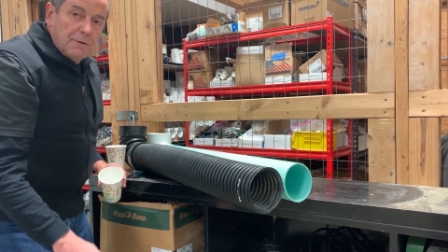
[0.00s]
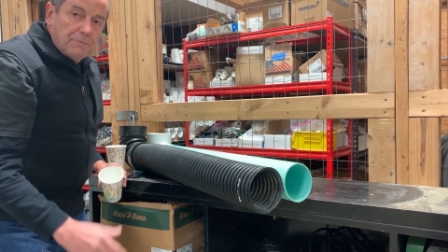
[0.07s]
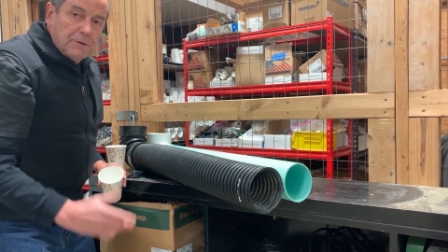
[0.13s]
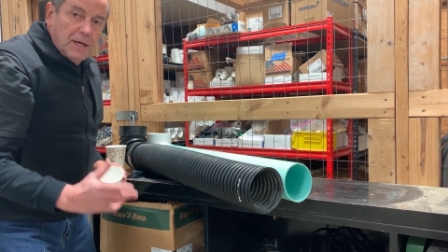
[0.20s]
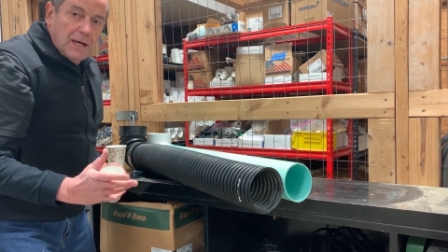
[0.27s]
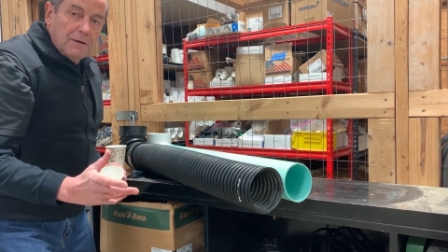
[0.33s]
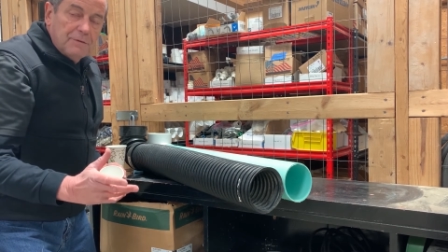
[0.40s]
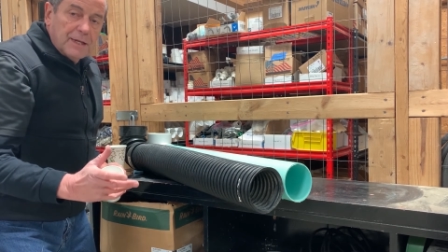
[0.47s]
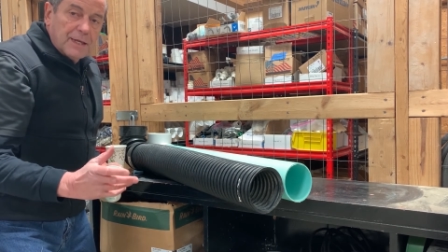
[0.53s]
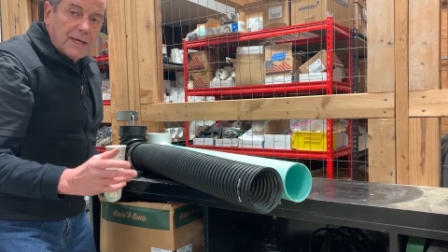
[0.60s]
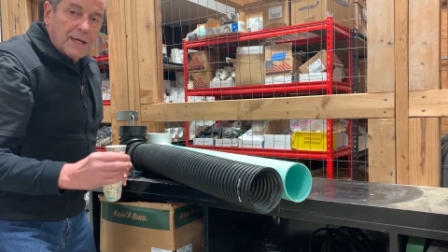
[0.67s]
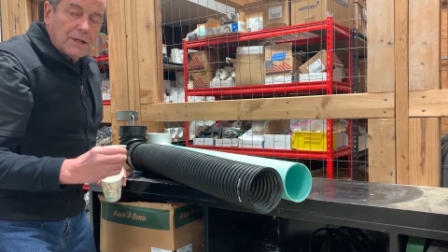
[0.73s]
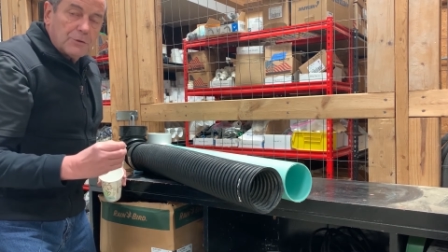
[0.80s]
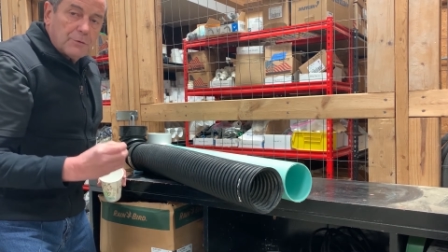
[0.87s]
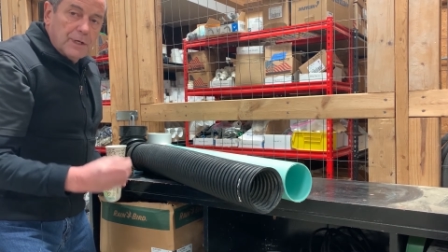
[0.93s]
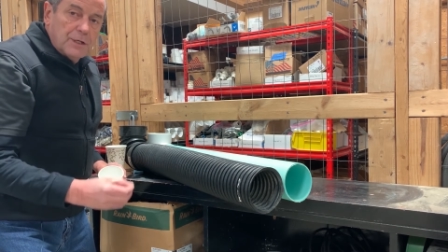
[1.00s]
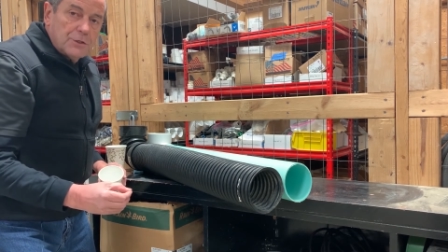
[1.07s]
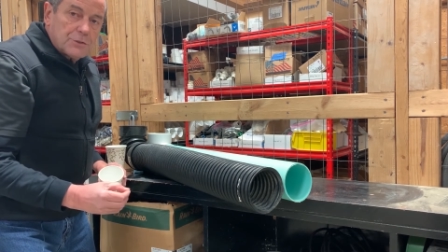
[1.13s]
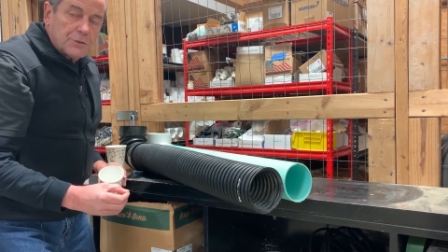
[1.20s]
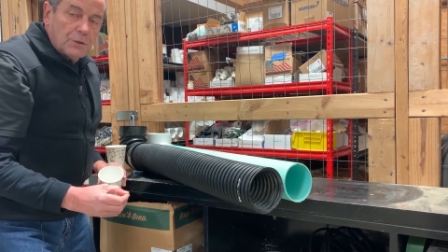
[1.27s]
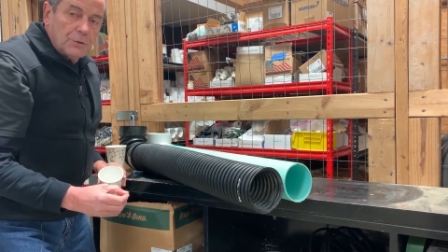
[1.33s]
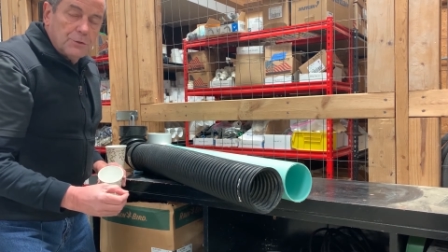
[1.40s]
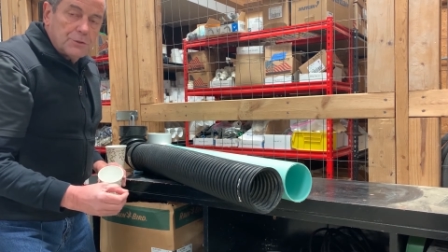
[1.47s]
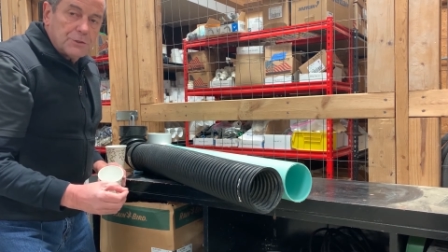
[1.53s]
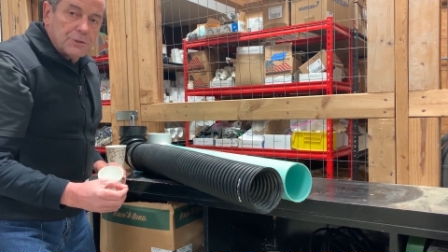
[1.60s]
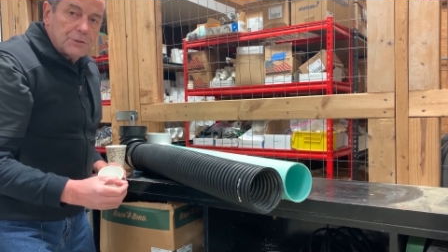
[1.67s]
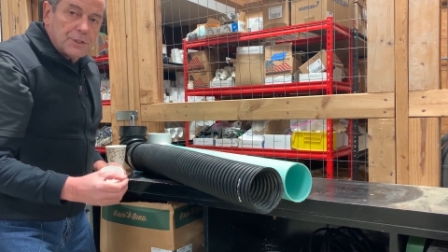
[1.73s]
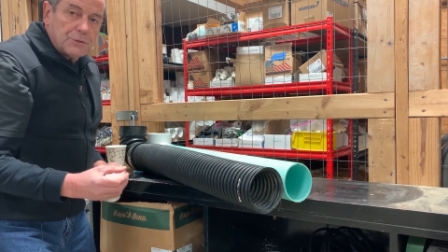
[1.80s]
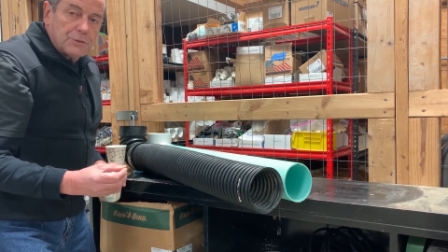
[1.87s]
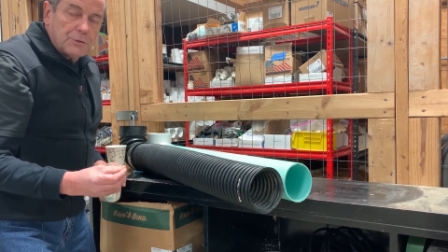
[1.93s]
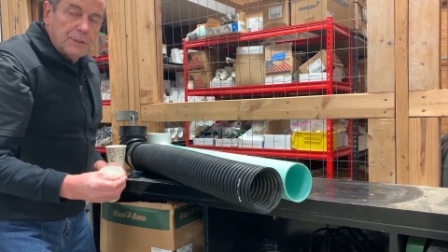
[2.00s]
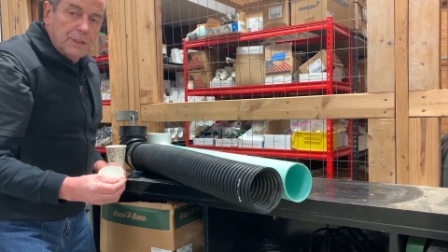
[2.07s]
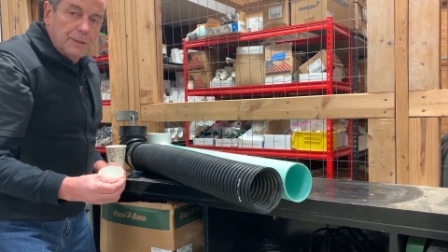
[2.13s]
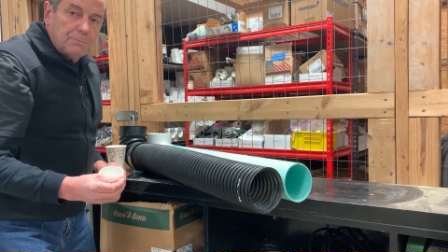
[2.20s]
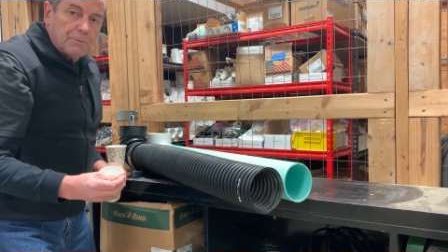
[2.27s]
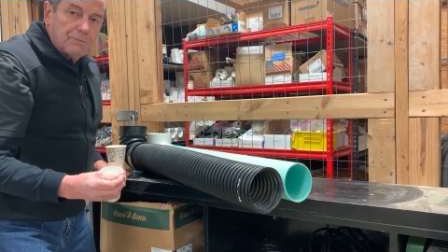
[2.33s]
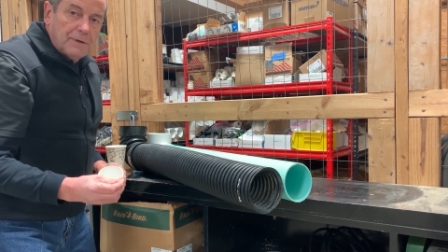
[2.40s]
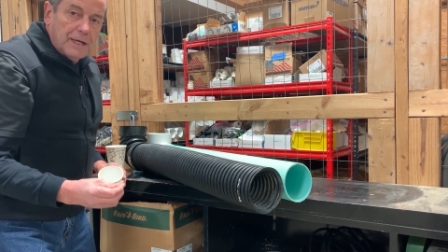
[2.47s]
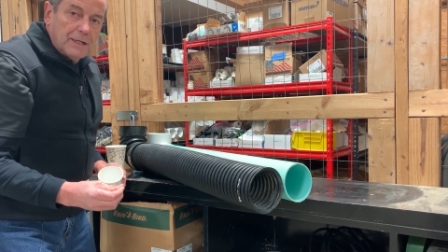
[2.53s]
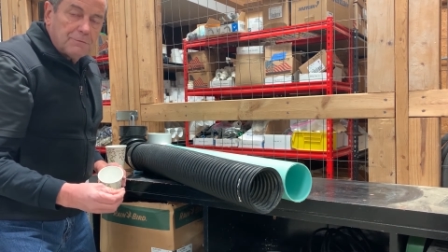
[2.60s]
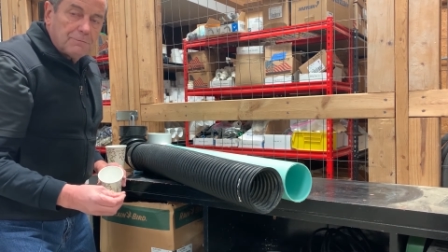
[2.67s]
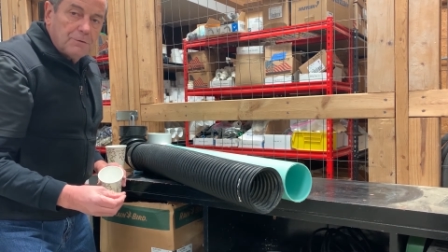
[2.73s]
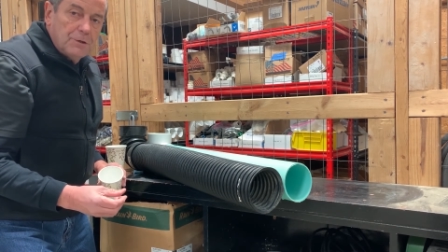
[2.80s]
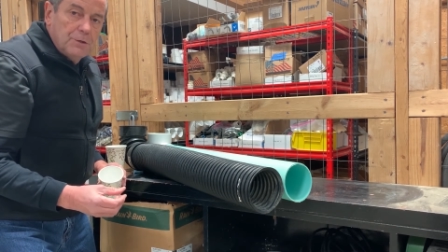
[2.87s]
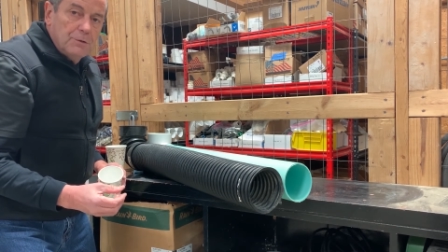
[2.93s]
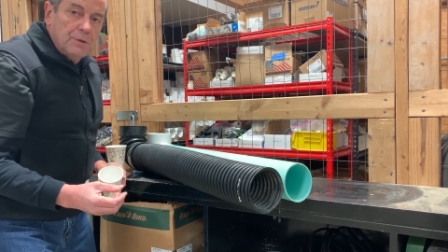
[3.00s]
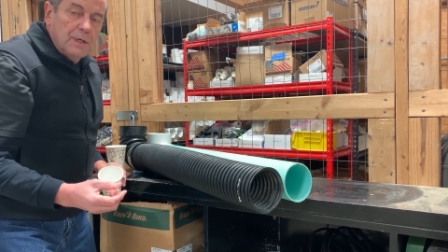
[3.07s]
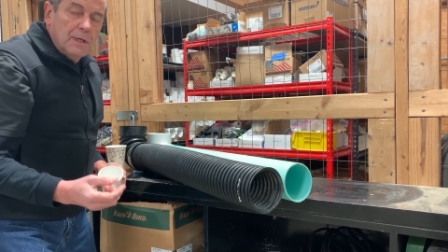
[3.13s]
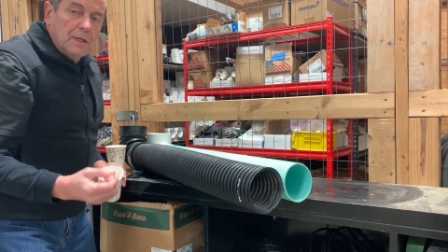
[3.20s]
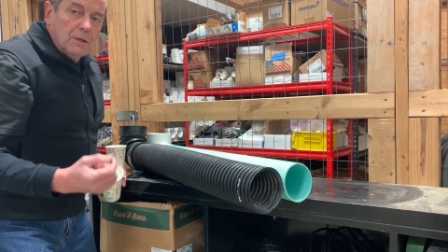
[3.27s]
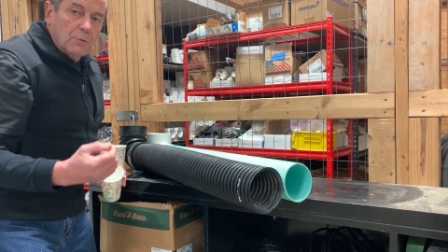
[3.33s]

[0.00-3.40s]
If you have any kind of drainage solutions that you need provided for you,